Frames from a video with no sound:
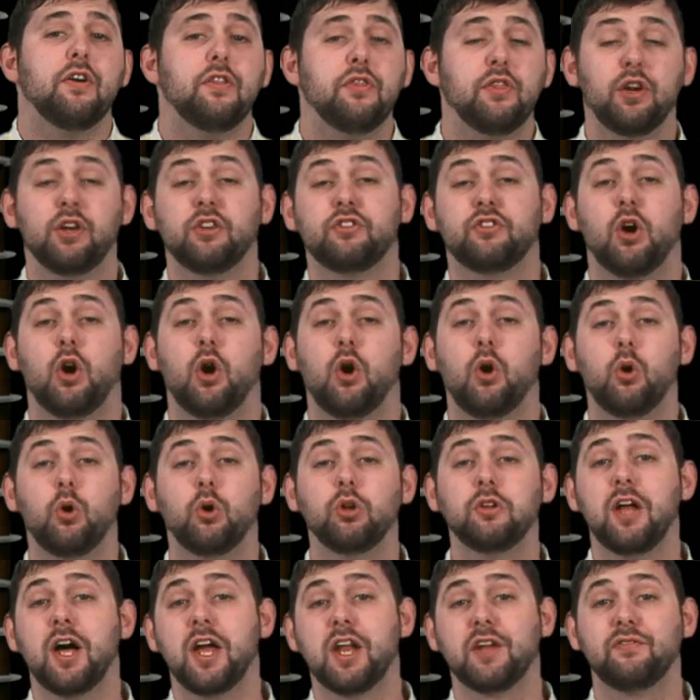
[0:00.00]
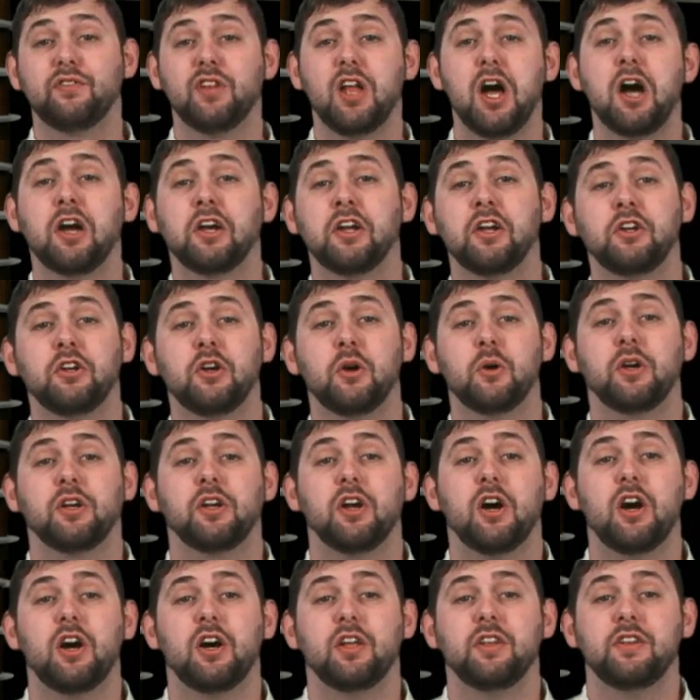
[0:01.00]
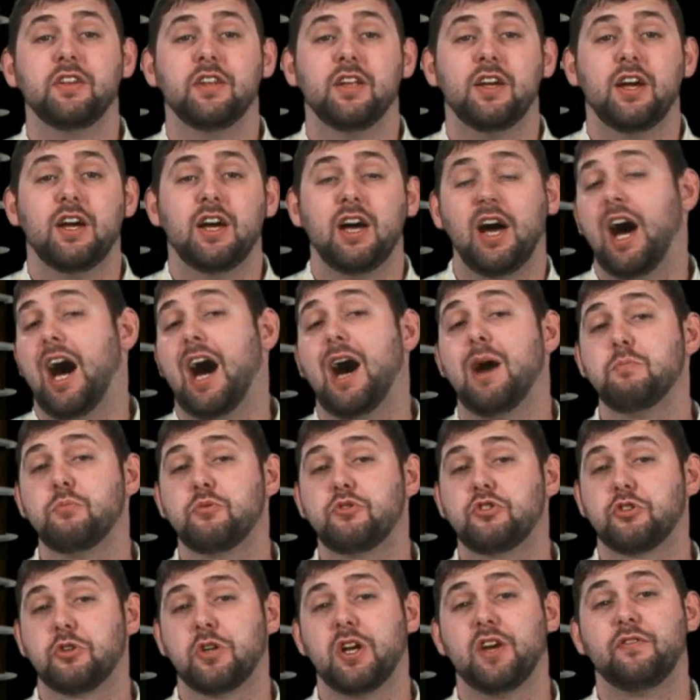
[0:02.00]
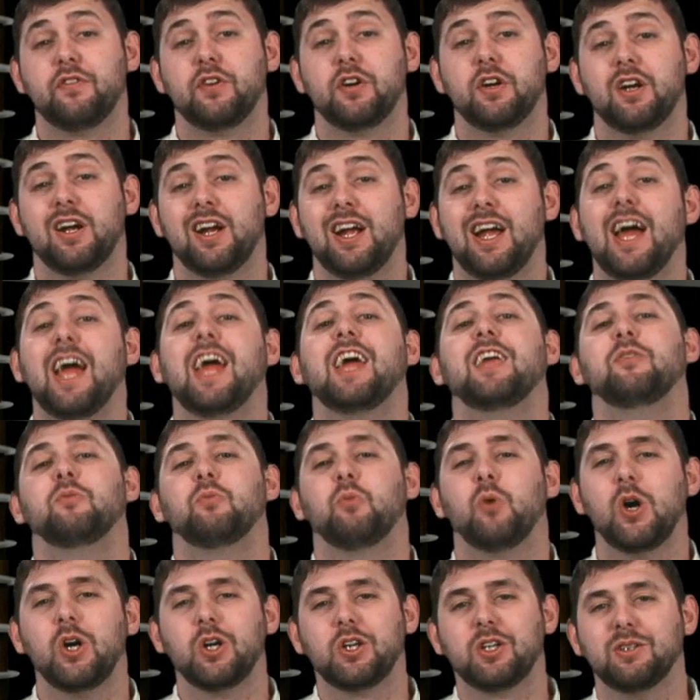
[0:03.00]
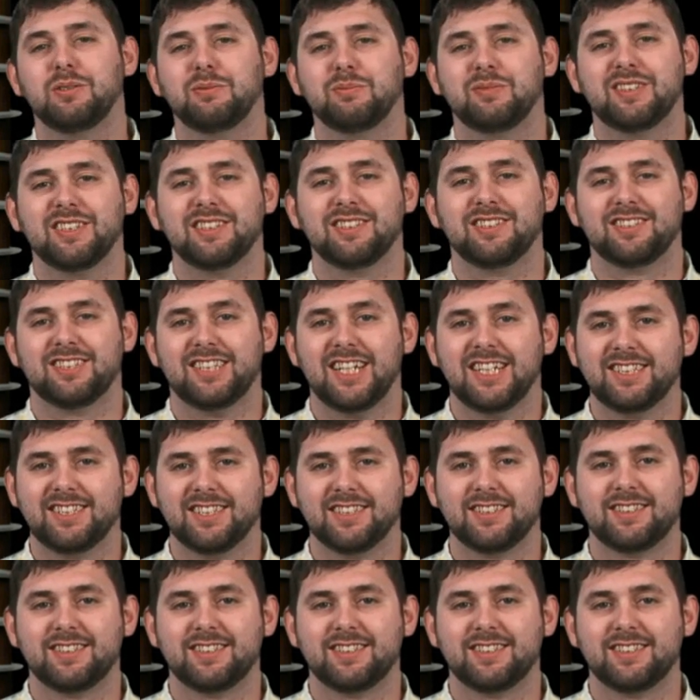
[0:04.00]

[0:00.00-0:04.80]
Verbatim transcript: There's a whole lot of vlogging going on. I'm Trevor and welcome to Set the